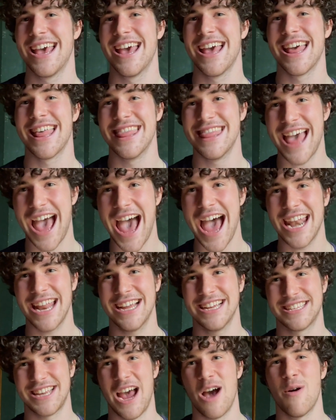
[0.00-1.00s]
That
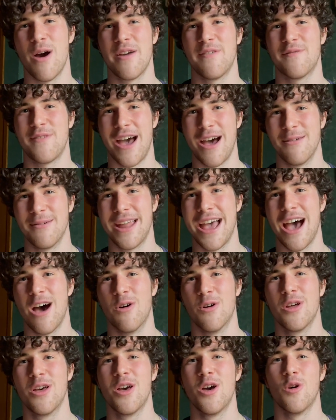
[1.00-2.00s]
is how I found
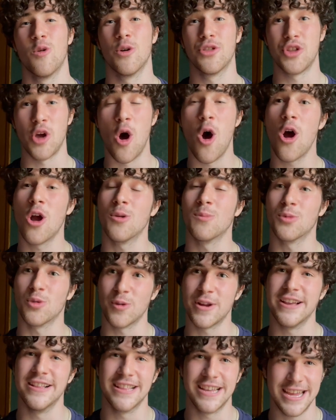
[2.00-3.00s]
out what the harm
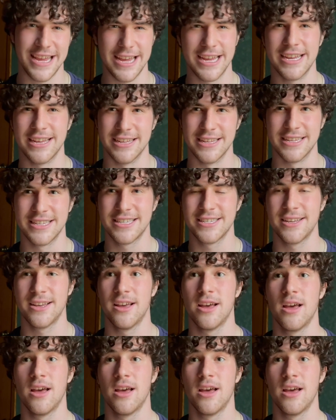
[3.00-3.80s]
really is.